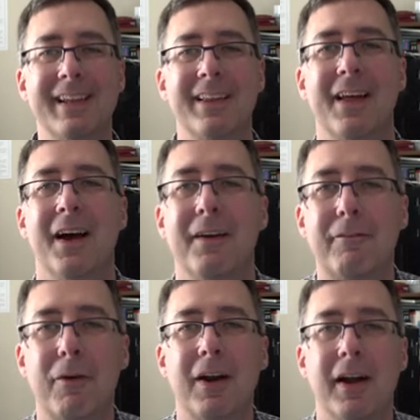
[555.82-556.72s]
the
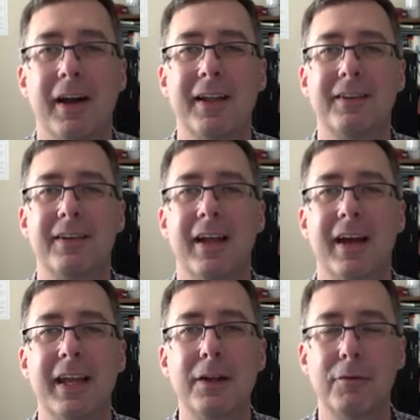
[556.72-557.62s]
for a, a,
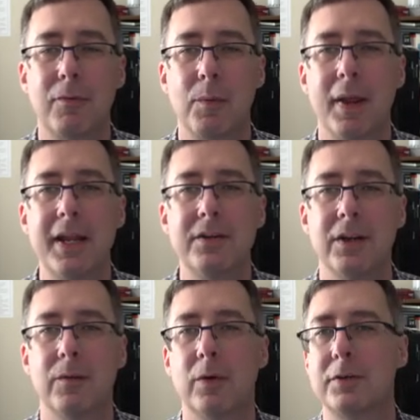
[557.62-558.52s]
a heat of
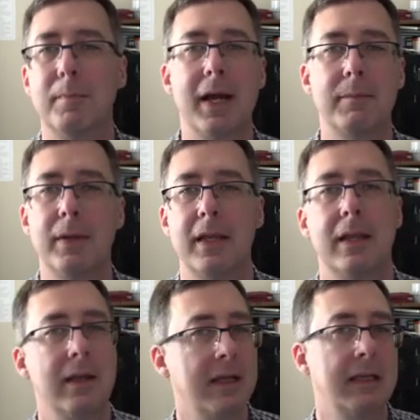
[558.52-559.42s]
formation, which might
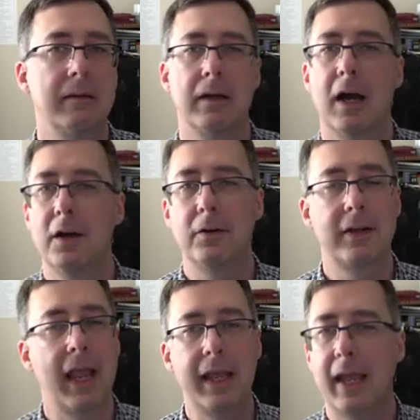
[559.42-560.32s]
be
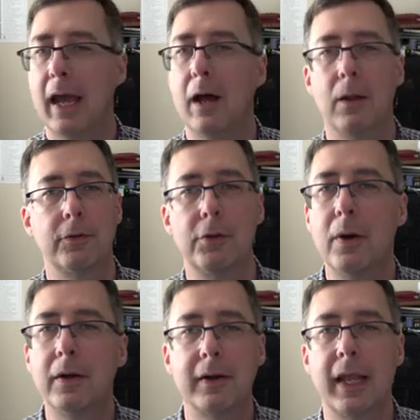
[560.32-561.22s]
100 kcal,
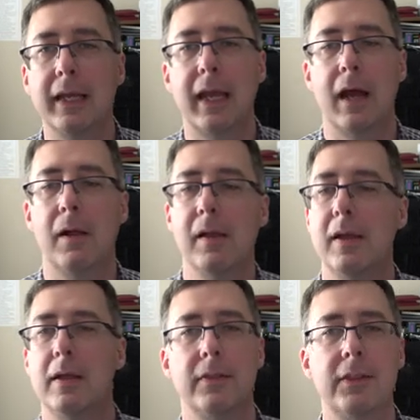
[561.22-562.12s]
200 kcal,
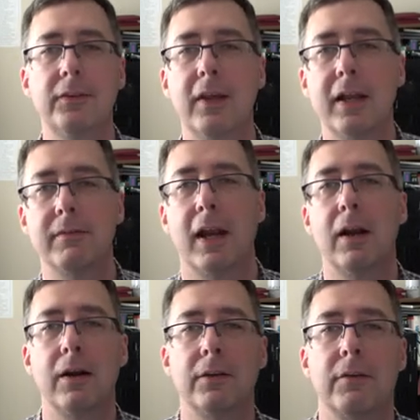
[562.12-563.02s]
this kind of
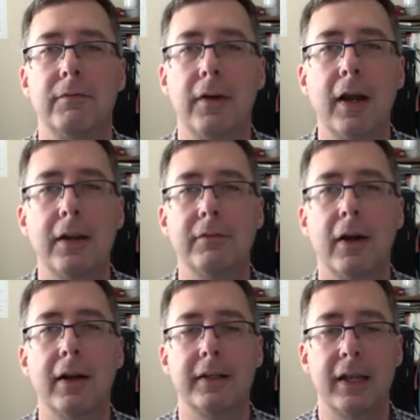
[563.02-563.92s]
error is a very,
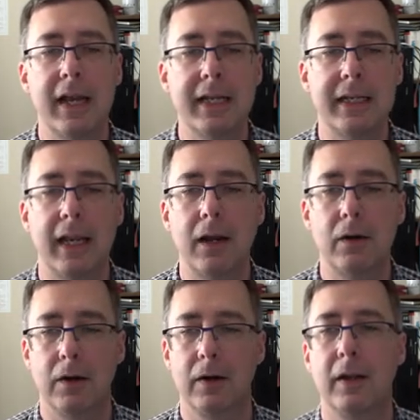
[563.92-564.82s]
very tiny
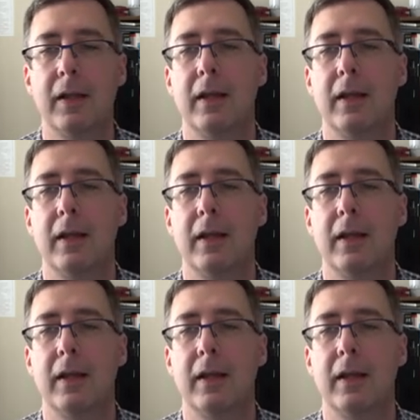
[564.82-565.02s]
error.